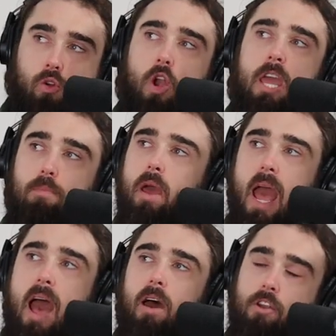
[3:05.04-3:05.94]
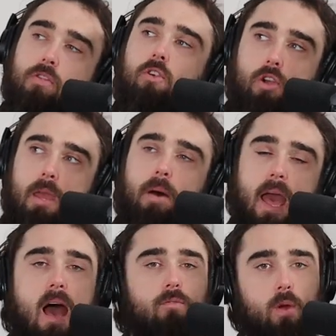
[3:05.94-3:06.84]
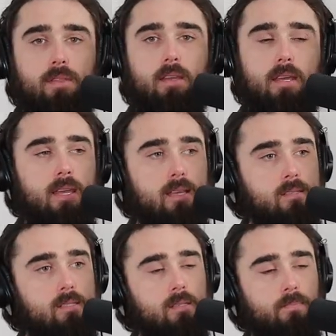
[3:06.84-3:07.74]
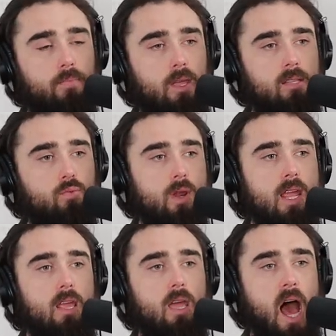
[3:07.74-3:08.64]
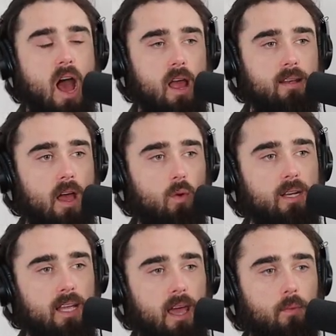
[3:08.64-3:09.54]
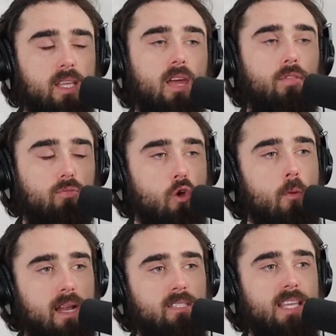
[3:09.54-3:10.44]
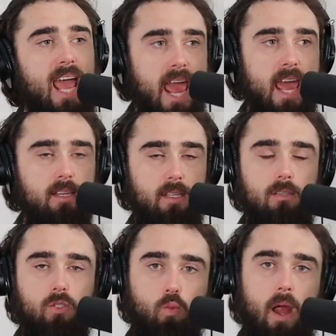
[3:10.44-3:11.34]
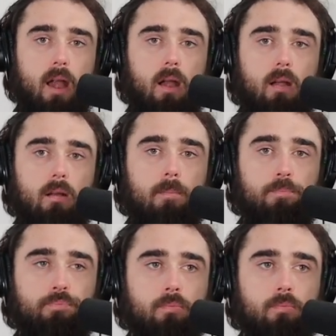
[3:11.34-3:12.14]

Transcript: gripe I have with it is it's really odd nowadays. It was like a throwback to the 80s where